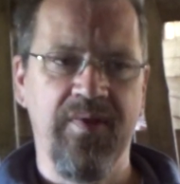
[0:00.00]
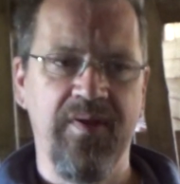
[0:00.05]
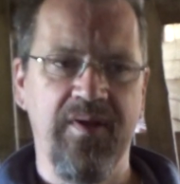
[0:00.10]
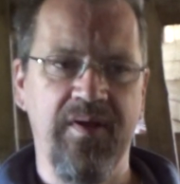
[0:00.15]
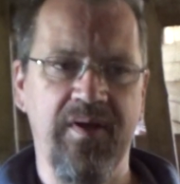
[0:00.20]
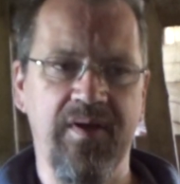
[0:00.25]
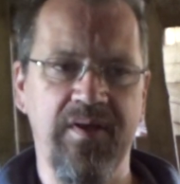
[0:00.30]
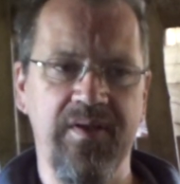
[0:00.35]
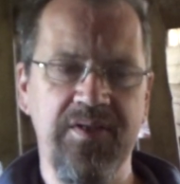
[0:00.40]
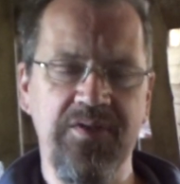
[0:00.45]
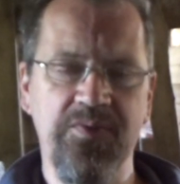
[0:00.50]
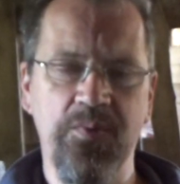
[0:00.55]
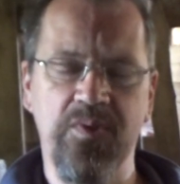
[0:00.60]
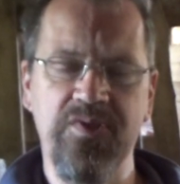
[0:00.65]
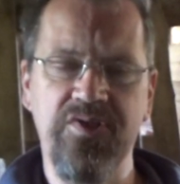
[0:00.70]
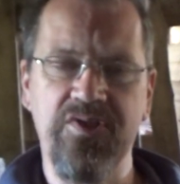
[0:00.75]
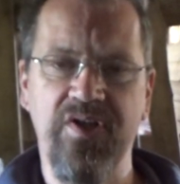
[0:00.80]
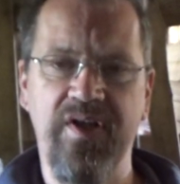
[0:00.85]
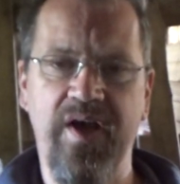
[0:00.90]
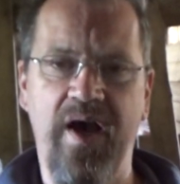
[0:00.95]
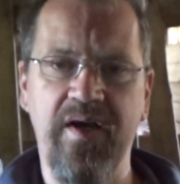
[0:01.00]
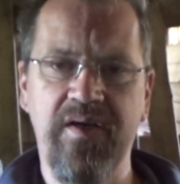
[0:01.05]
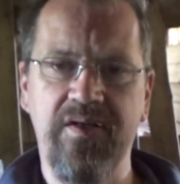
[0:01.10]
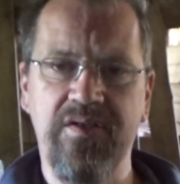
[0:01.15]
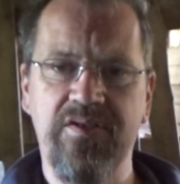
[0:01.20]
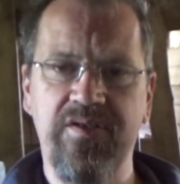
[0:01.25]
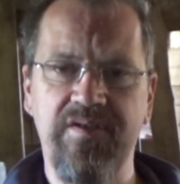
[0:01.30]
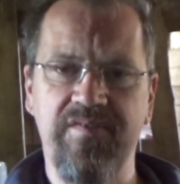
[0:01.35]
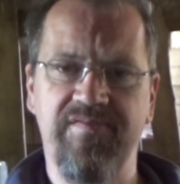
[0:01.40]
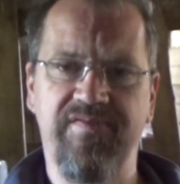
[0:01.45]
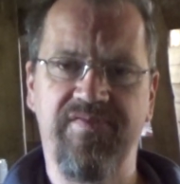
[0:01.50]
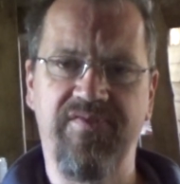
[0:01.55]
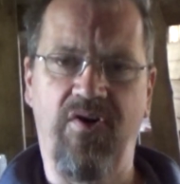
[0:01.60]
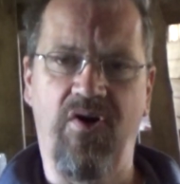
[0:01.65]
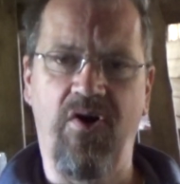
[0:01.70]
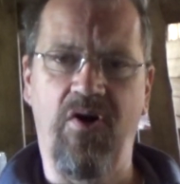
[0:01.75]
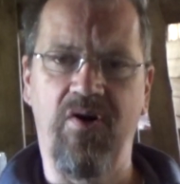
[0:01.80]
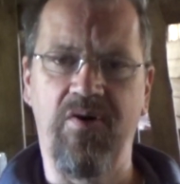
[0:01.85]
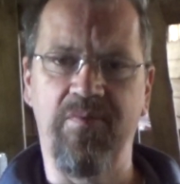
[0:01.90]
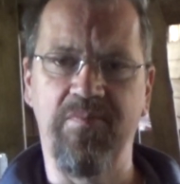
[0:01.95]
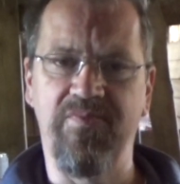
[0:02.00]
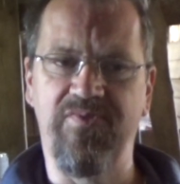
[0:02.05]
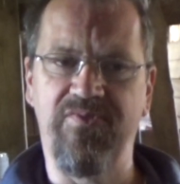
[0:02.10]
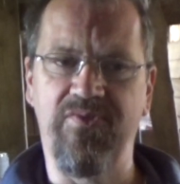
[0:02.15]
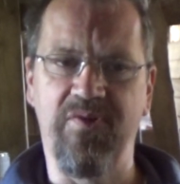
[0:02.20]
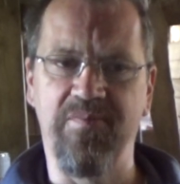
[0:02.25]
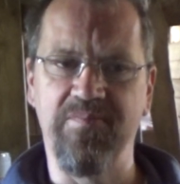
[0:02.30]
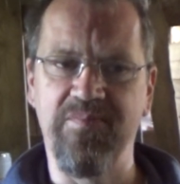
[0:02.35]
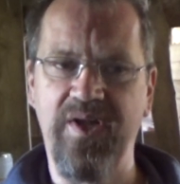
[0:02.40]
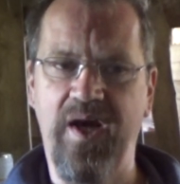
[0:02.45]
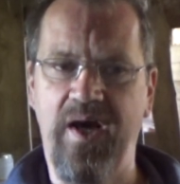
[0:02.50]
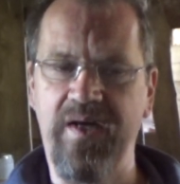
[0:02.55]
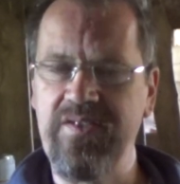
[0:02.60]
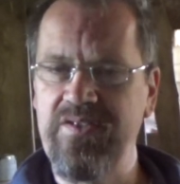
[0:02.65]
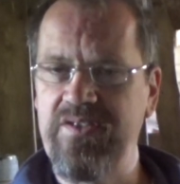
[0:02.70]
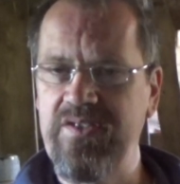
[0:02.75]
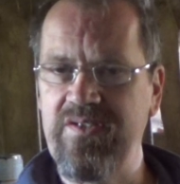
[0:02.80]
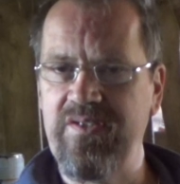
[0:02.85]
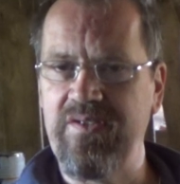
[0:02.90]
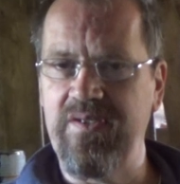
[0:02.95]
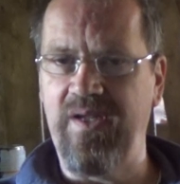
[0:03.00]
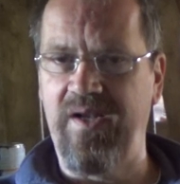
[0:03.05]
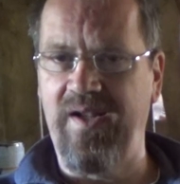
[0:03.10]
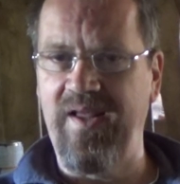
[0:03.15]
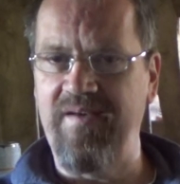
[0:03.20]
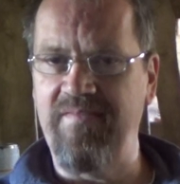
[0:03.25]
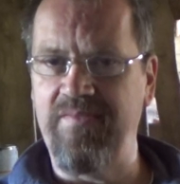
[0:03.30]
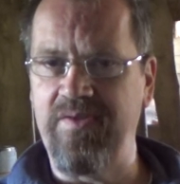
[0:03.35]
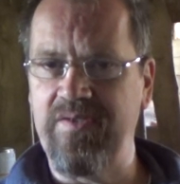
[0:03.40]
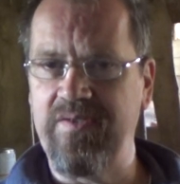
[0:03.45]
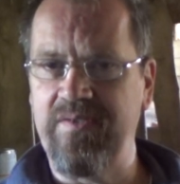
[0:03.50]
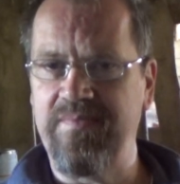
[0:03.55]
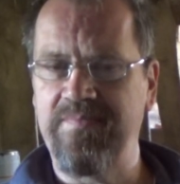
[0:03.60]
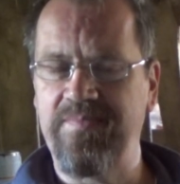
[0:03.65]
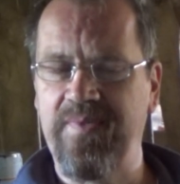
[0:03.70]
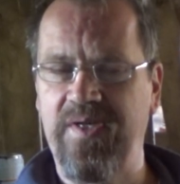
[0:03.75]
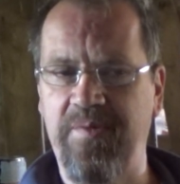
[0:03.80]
This was an active farm from 1911